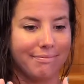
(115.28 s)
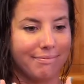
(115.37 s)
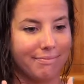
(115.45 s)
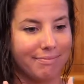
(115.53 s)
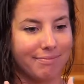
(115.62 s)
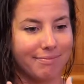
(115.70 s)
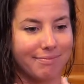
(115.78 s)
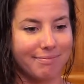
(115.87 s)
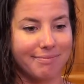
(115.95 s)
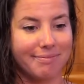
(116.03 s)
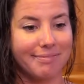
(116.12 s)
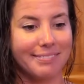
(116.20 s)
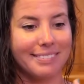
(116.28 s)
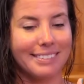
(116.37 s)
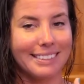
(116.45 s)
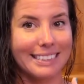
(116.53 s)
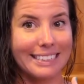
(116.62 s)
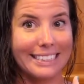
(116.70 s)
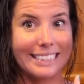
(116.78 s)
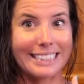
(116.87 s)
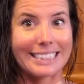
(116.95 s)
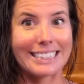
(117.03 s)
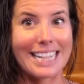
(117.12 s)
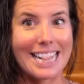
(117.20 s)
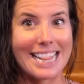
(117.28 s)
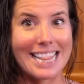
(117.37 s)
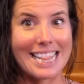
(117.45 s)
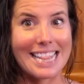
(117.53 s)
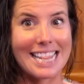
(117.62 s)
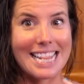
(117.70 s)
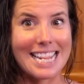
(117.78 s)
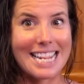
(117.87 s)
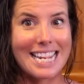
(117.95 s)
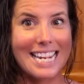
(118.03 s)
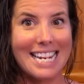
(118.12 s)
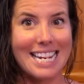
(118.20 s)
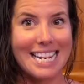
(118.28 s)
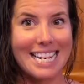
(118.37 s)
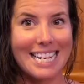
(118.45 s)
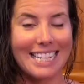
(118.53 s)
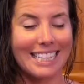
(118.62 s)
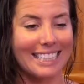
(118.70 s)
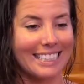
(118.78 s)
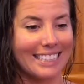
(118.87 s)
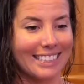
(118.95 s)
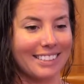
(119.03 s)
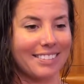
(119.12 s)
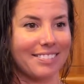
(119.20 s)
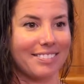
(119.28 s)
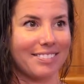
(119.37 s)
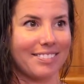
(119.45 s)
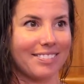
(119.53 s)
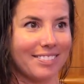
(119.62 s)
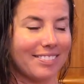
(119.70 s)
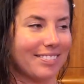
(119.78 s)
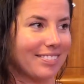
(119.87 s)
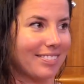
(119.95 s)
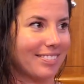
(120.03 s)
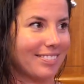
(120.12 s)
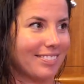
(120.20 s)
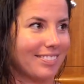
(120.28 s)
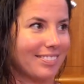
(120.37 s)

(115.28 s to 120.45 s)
No words are spoken by the person on screen.